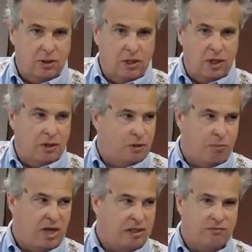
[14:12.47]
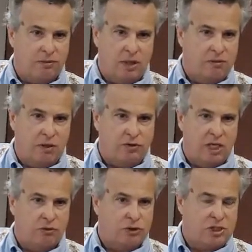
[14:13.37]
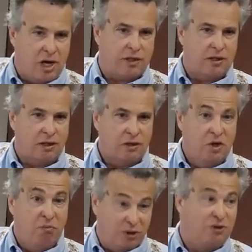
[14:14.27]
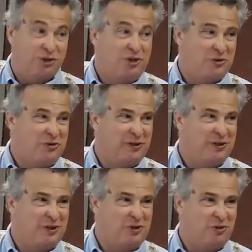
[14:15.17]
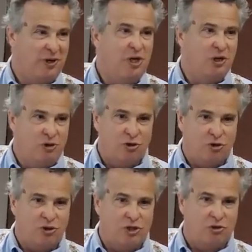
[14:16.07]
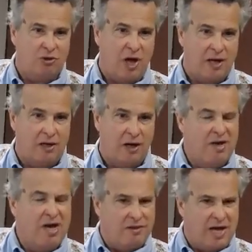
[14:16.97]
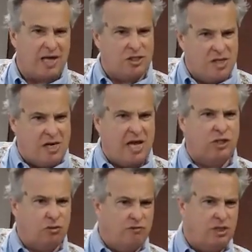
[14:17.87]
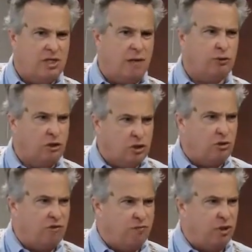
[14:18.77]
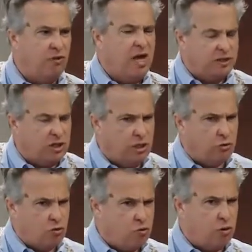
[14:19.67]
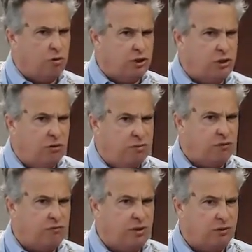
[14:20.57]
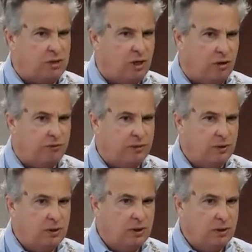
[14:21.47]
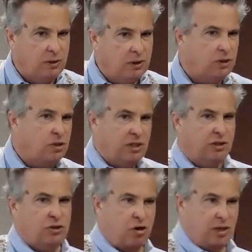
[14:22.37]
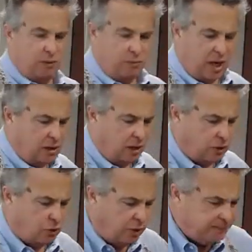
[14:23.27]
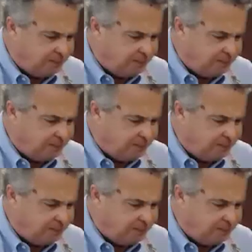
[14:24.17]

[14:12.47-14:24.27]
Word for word: Uh, the price of, uh, of sandals is nothing but you're still willing to do it to increase your lot in life. That's the nature of deception that you have built. It's the nature of the world that you have built for yourself. This, this is harkening back to last week.